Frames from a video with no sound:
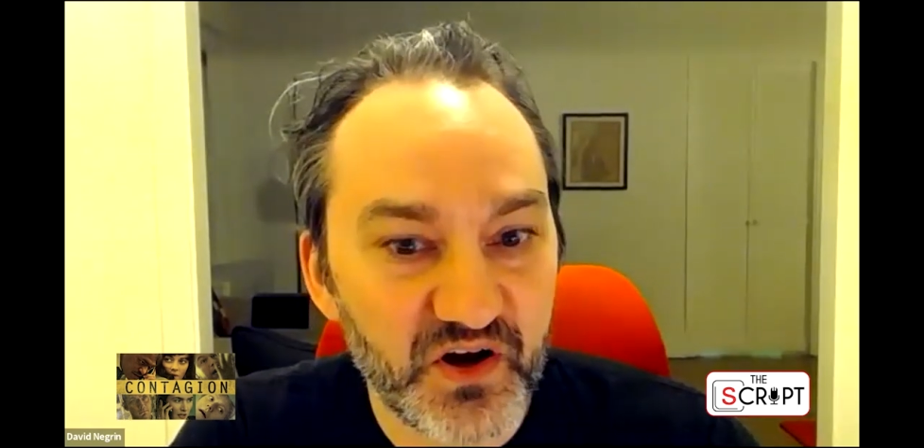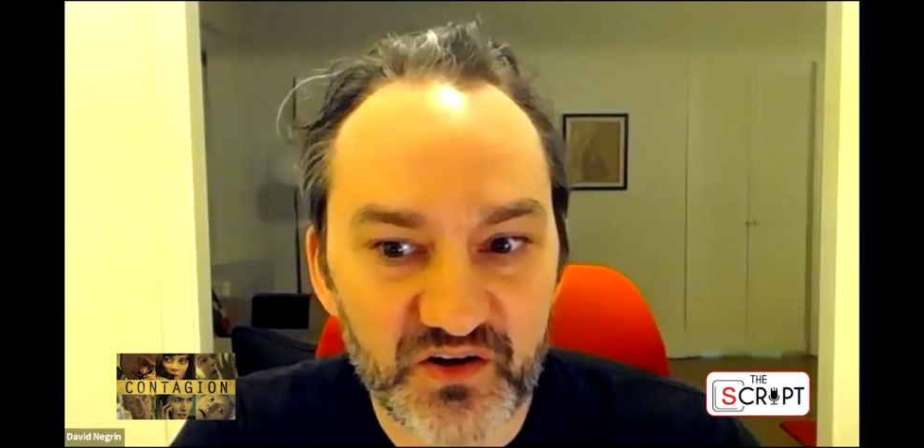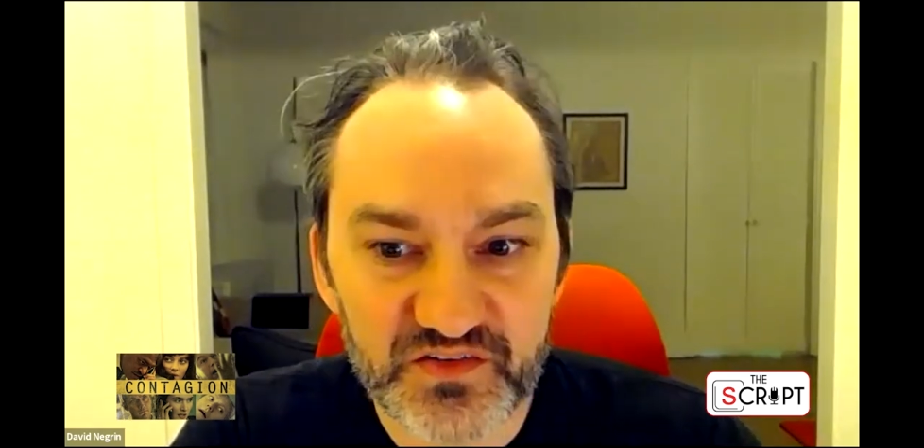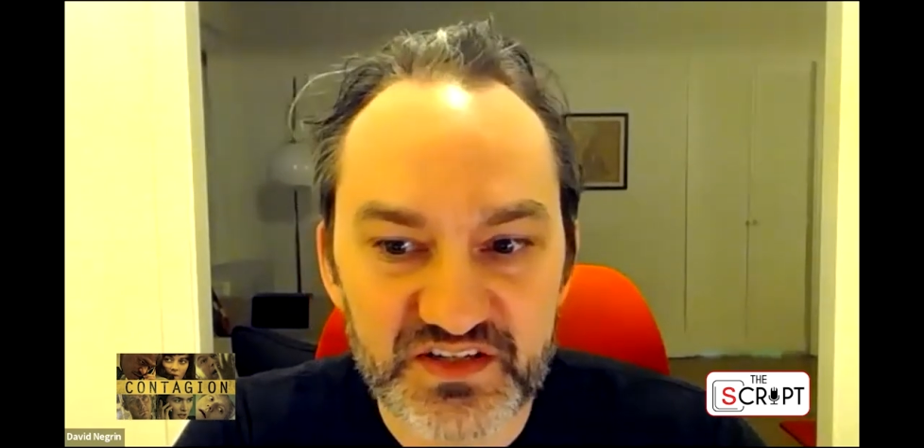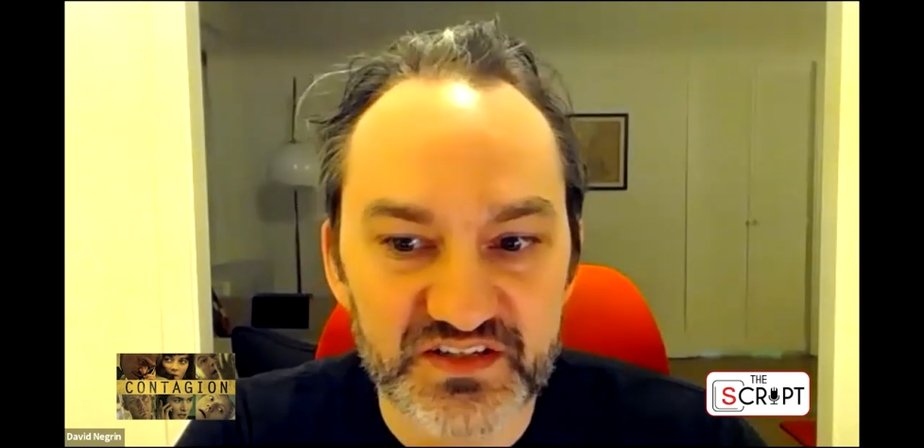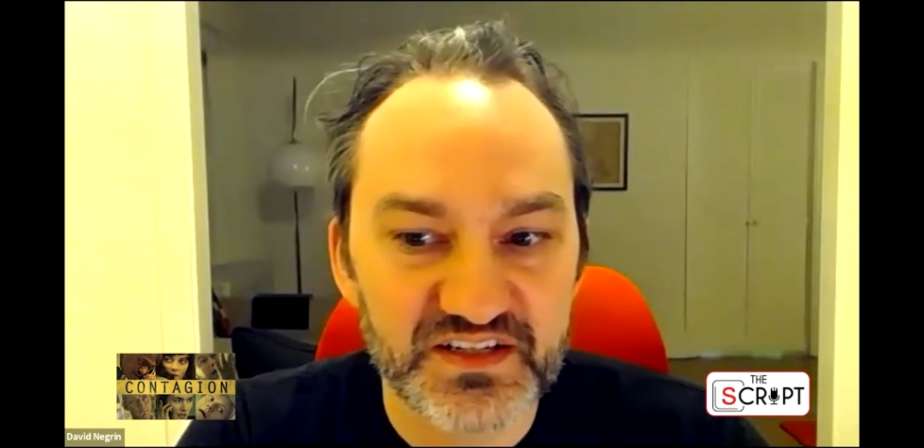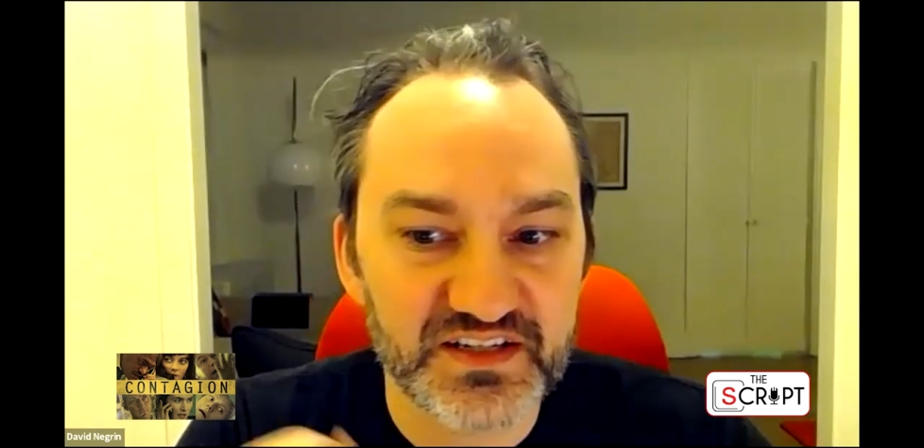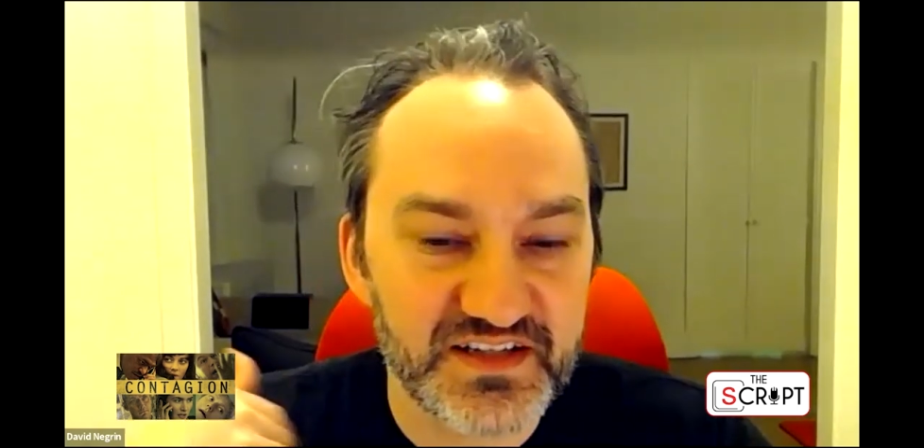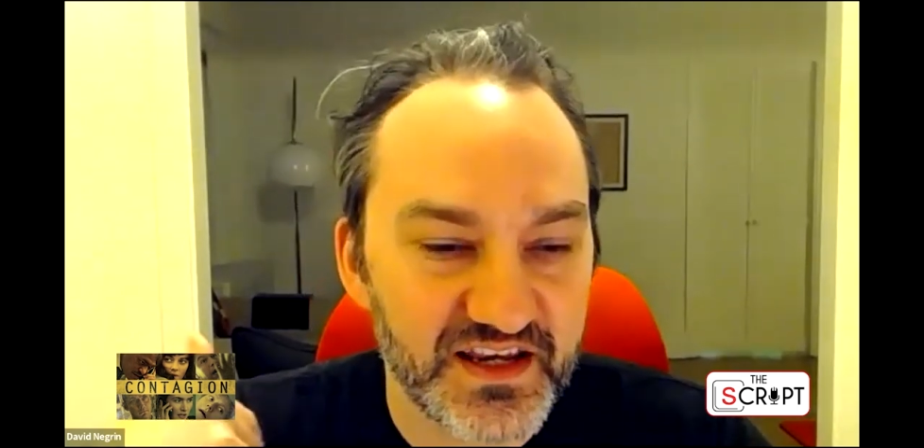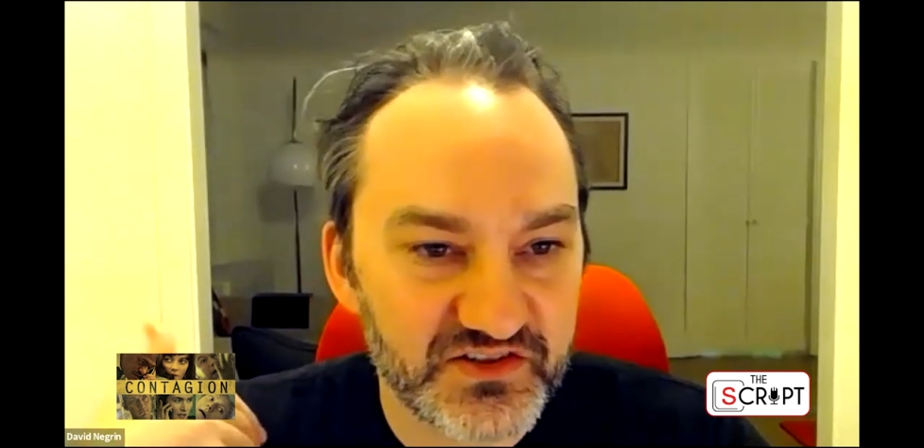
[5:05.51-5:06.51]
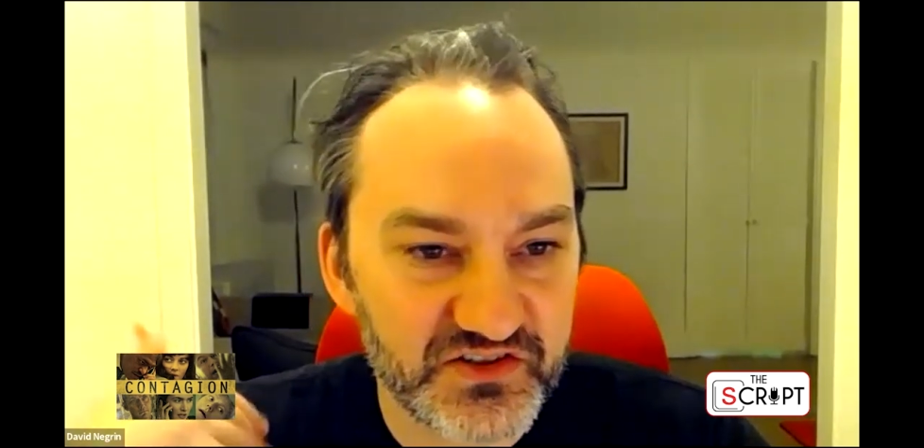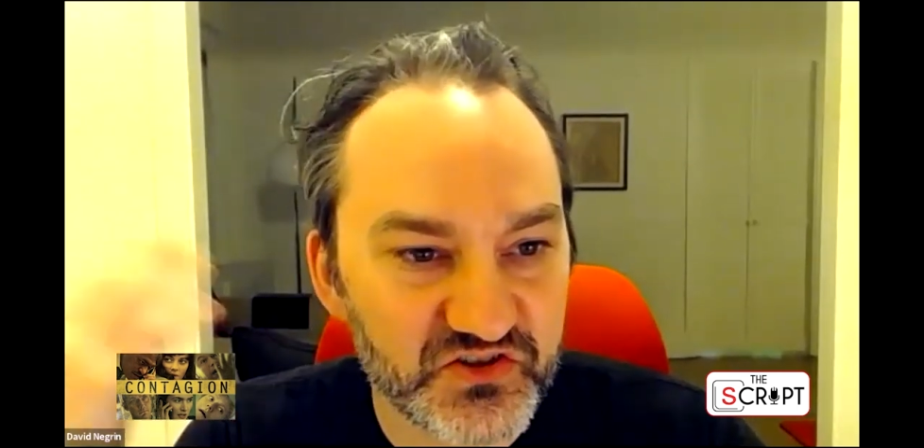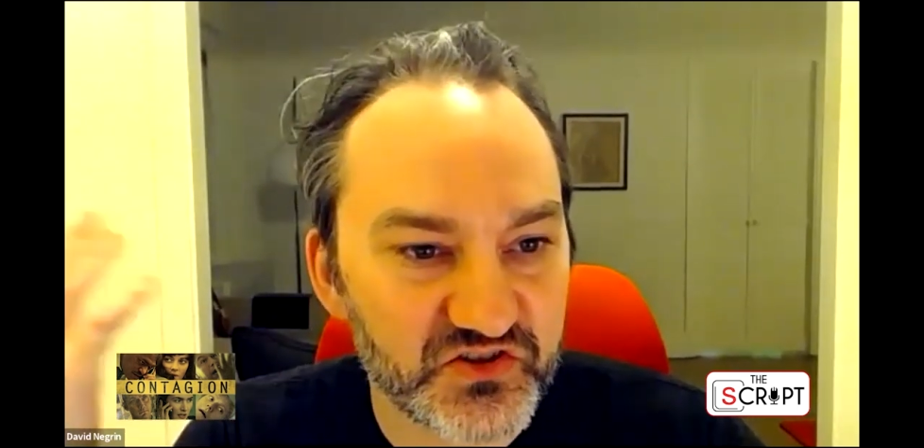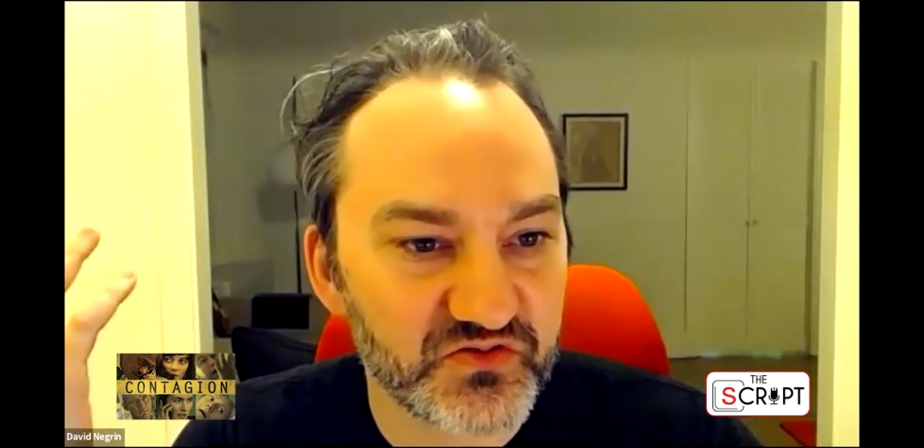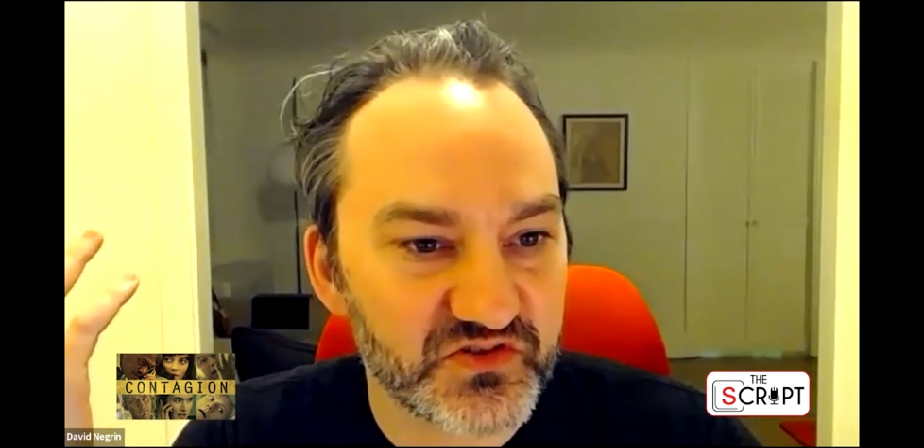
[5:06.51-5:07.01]
All of a sudden, Contagion
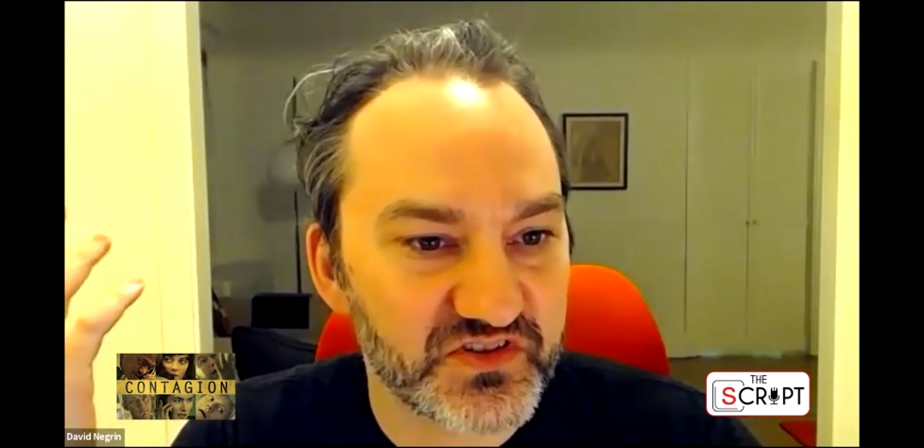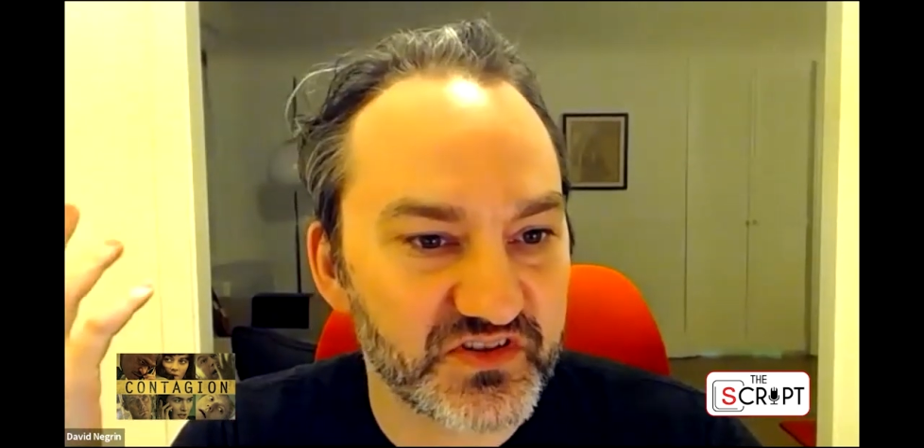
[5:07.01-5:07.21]
shoots